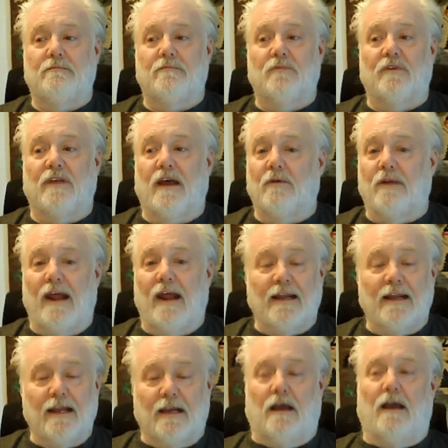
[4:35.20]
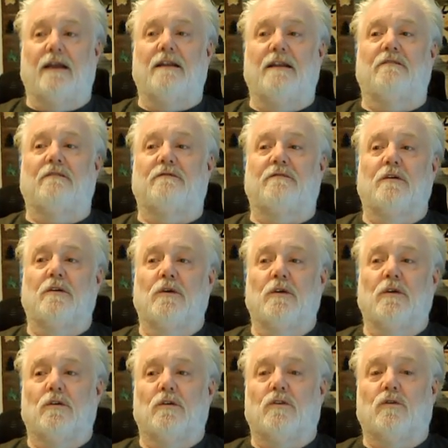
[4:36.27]
without any kind of
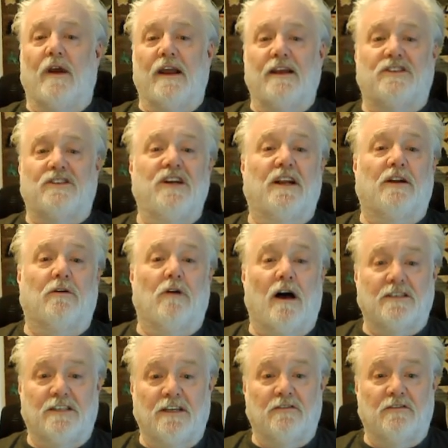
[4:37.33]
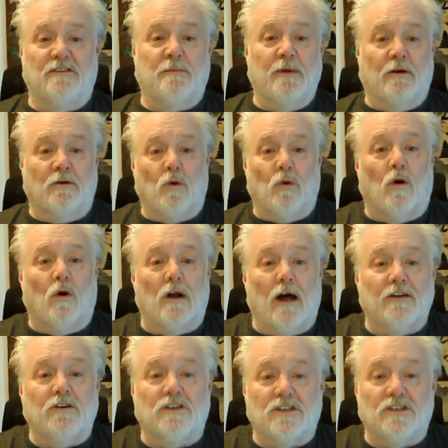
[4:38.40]
grace, generosity of spirit, or
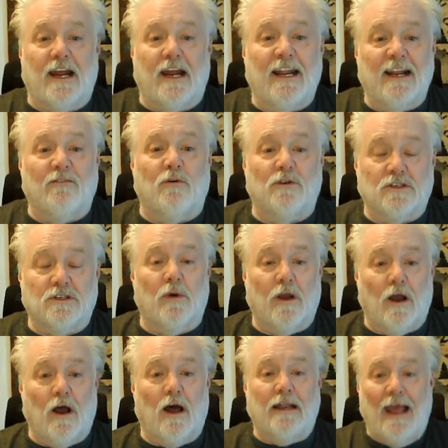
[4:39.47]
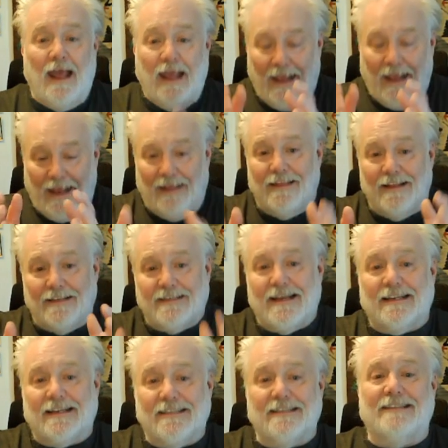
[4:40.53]
understanding of what's going on in the
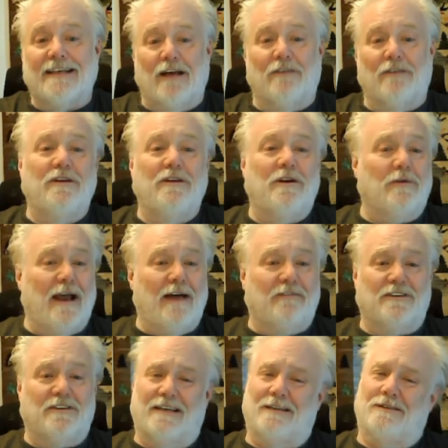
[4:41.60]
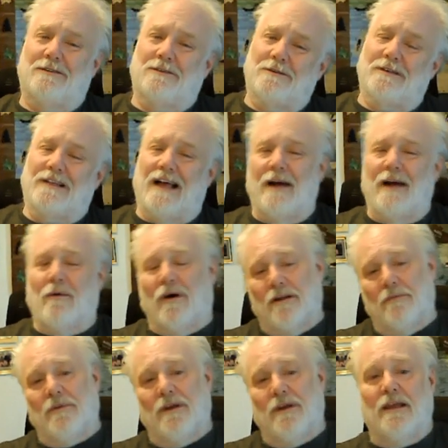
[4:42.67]
text itself. You don't have to say, "Oh, well, I want
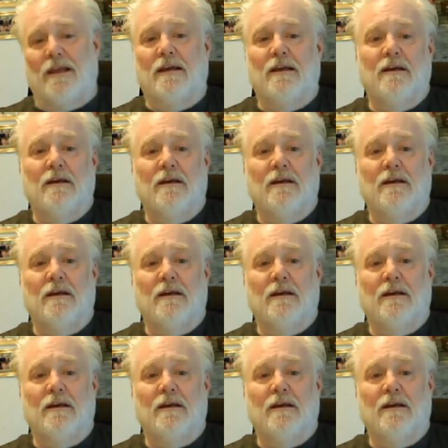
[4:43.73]
to be,